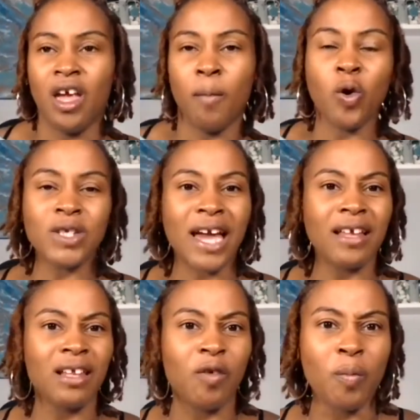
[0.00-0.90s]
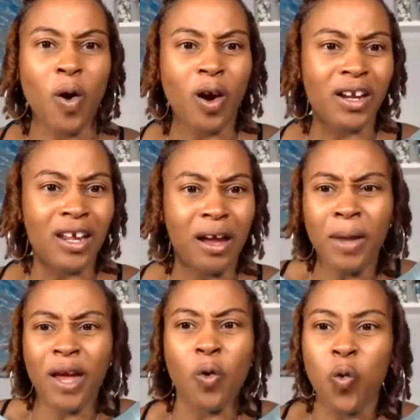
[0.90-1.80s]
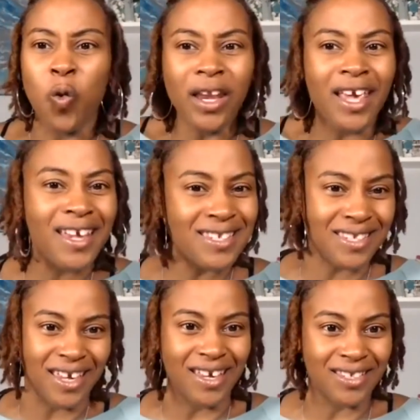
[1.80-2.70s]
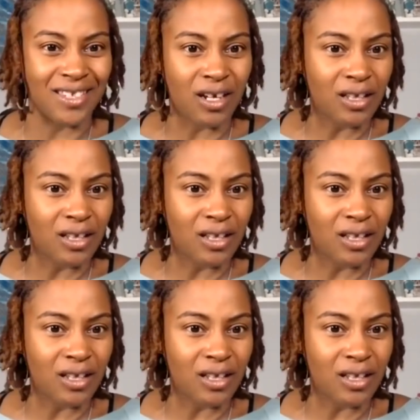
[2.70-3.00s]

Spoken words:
multi-level marketing. I'm like, what is this?